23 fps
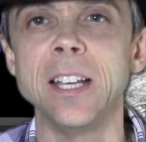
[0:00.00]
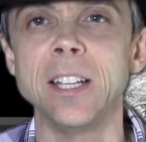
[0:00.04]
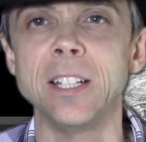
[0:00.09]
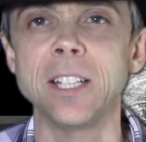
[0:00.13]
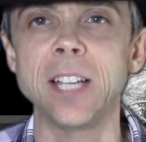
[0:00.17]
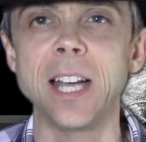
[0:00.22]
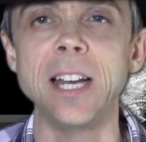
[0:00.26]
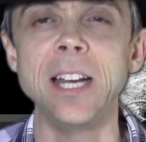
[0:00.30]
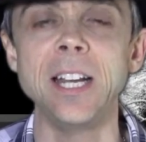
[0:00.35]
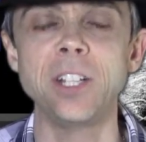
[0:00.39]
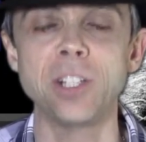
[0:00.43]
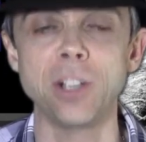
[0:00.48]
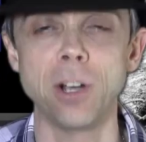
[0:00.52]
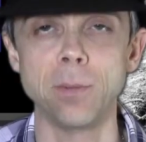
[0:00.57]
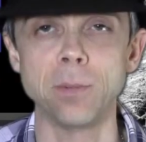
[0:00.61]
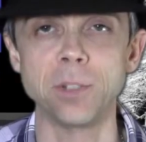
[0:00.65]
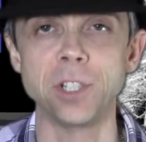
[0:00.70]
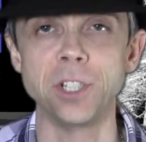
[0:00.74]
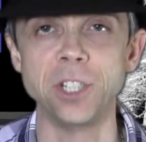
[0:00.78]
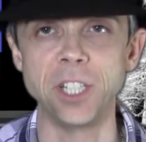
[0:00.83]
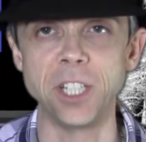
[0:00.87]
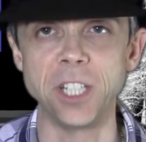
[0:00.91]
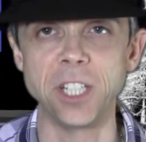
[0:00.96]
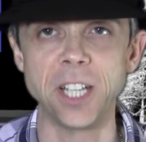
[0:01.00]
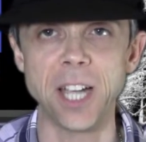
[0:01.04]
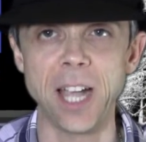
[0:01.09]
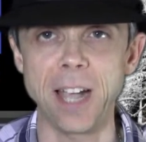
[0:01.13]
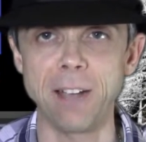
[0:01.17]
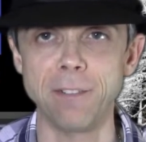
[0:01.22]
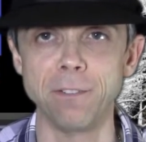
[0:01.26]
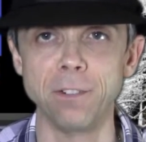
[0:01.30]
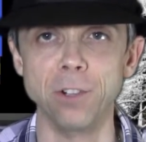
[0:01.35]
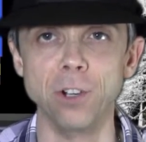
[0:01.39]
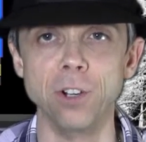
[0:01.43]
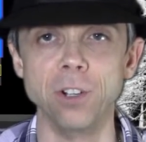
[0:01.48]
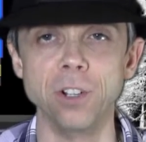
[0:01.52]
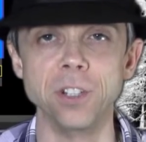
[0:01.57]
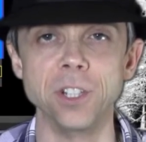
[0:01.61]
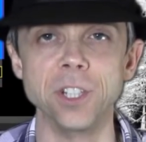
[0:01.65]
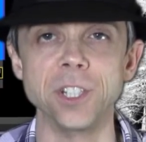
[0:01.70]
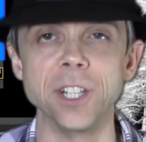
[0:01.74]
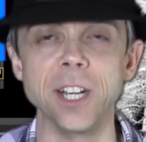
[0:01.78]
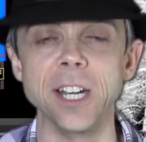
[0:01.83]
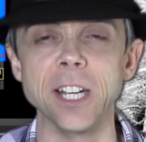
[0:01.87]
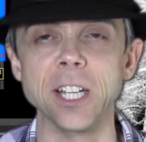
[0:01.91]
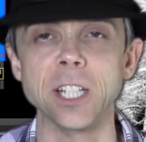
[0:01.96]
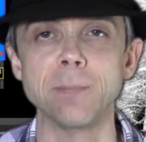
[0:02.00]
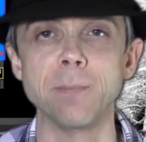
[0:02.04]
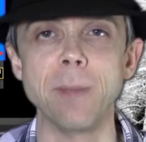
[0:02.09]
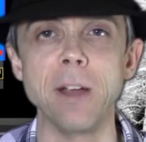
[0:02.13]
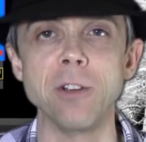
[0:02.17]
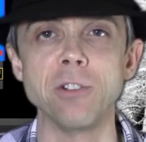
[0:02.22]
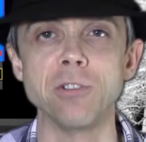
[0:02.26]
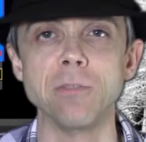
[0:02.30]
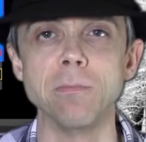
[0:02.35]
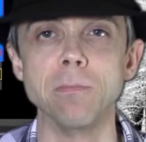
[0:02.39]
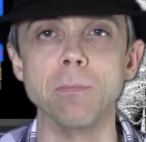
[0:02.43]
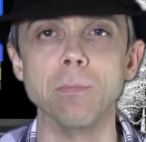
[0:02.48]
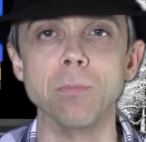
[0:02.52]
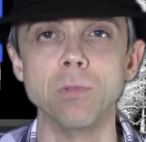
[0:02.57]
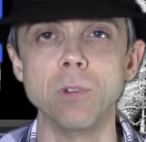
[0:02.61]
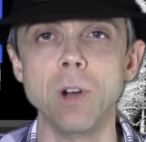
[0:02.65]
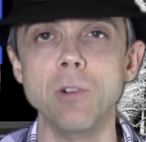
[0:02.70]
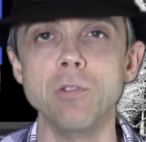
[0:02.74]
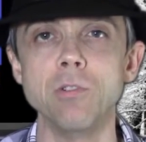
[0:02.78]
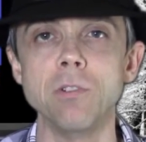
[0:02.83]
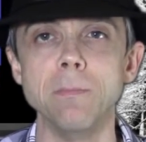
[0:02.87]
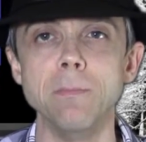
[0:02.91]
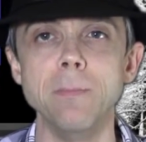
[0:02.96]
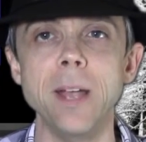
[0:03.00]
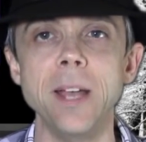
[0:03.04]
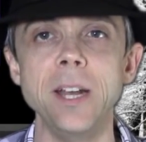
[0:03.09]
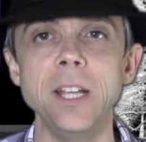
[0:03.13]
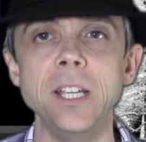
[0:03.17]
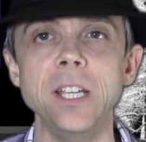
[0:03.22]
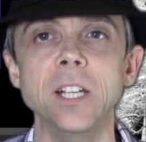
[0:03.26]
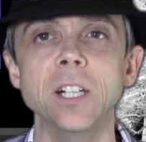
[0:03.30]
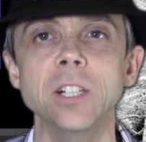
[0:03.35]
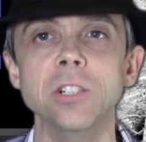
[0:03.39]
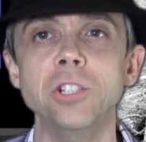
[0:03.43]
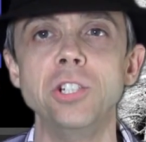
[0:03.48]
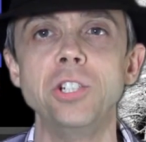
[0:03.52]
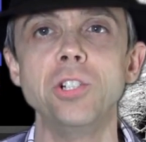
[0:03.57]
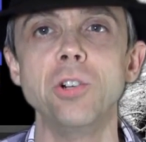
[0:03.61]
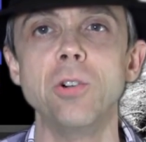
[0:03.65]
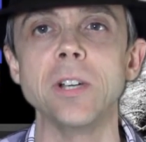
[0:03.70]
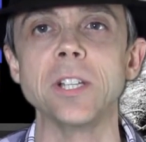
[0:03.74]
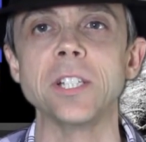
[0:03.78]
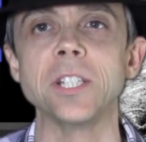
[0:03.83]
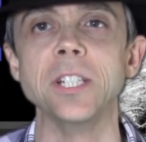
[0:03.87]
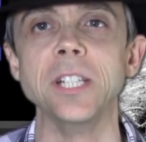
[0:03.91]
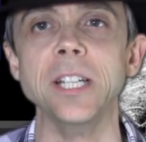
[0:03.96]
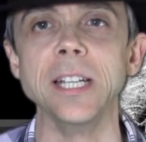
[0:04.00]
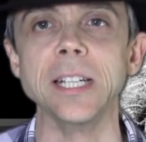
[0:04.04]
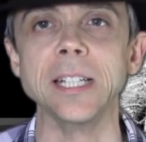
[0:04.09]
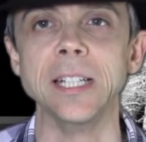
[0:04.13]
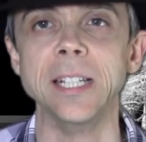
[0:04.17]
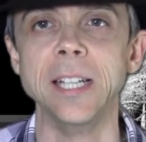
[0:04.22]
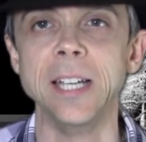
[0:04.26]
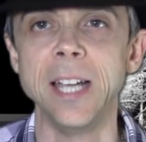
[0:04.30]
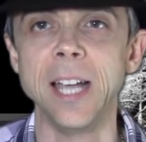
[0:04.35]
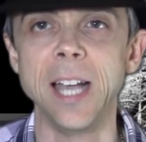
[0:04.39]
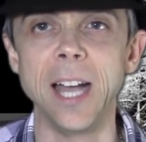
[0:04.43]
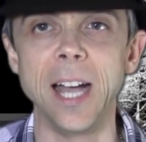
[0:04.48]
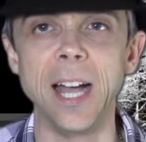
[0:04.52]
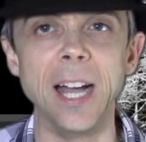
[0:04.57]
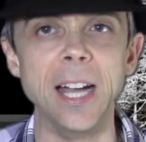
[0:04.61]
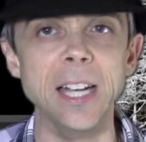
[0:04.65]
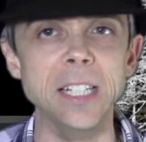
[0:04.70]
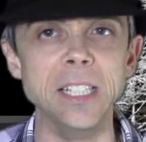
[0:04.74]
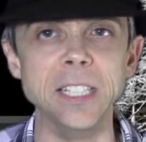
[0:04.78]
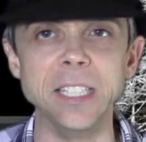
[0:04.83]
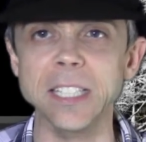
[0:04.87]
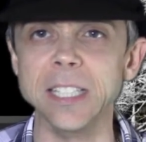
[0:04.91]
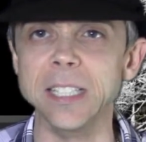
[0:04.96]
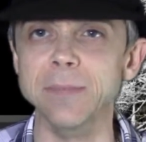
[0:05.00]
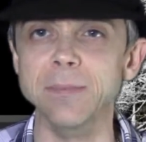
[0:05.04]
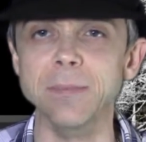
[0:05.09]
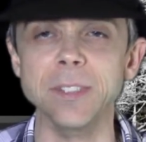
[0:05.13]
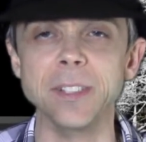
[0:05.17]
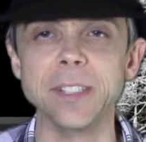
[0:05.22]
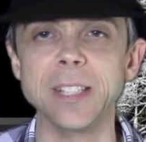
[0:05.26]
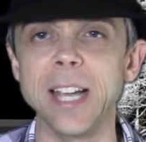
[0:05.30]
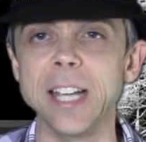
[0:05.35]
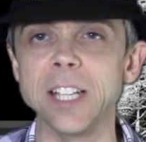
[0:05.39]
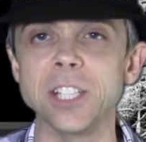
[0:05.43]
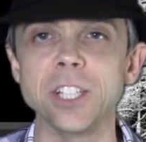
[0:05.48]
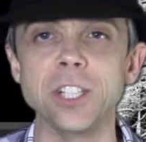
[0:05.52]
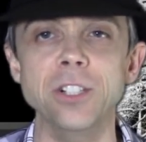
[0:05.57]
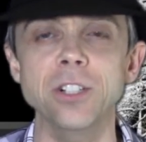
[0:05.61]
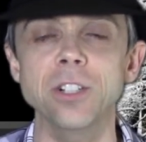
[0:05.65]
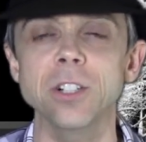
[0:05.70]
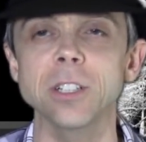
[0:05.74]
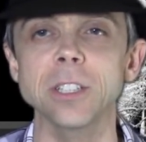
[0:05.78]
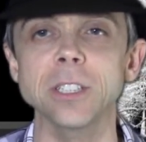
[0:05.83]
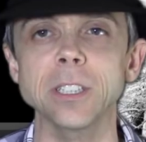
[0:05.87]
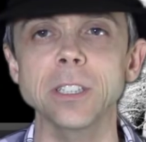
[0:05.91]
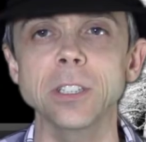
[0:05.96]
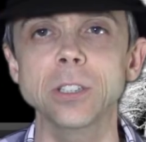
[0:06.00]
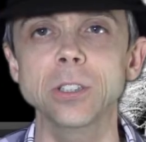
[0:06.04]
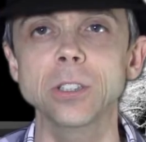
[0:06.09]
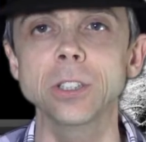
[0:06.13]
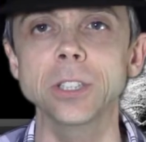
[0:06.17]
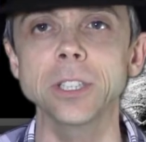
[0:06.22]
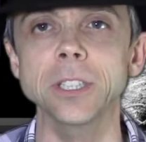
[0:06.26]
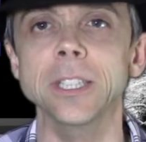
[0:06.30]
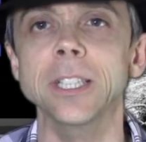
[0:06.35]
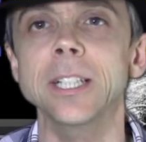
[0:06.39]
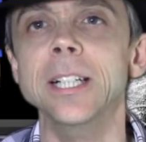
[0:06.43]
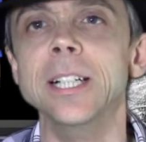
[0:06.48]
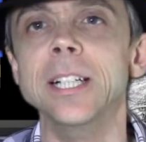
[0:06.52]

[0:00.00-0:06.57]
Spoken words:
Daley Thompson's Decathlon on the ZX Spectrum broke many a joystick, and that's not good.